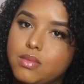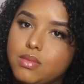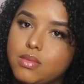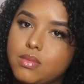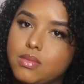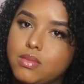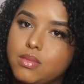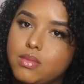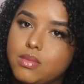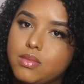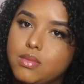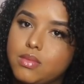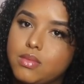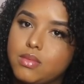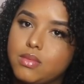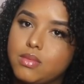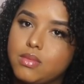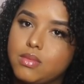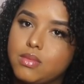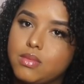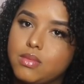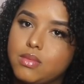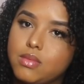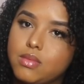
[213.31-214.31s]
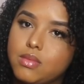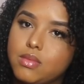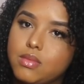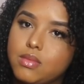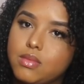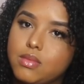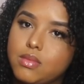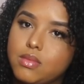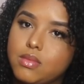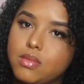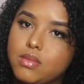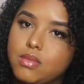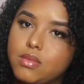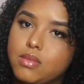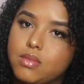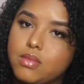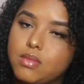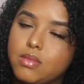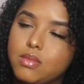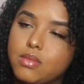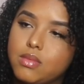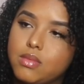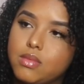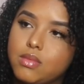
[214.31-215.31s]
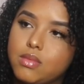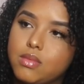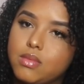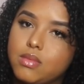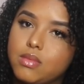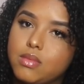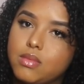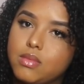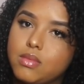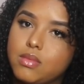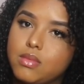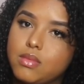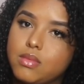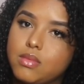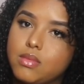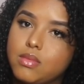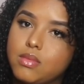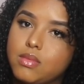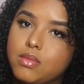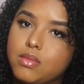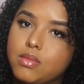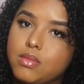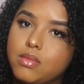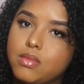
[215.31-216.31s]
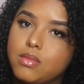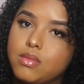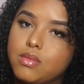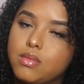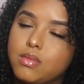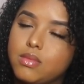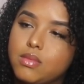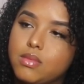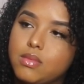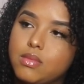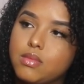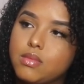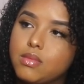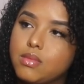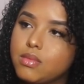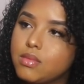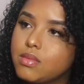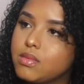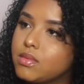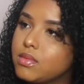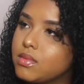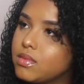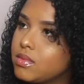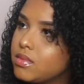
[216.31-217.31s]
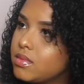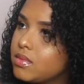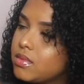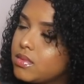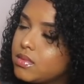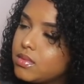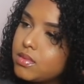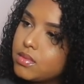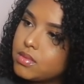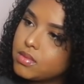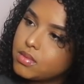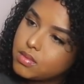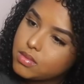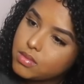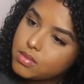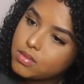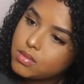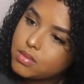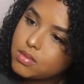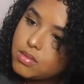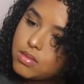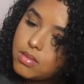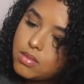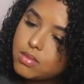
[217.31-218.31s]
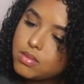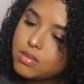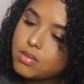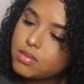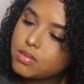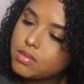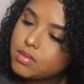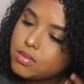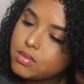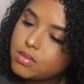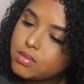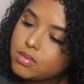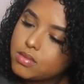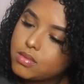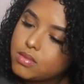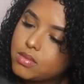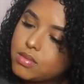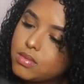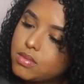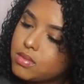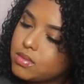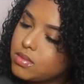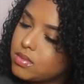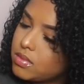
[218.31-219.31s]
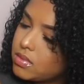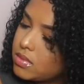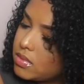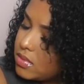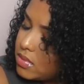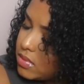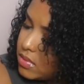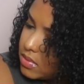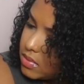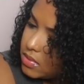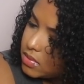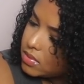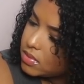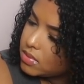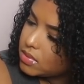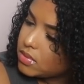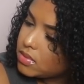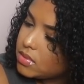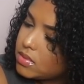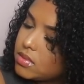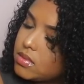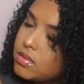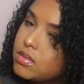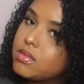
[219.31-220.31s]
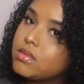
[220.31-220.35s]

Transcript: This person isn't speaking.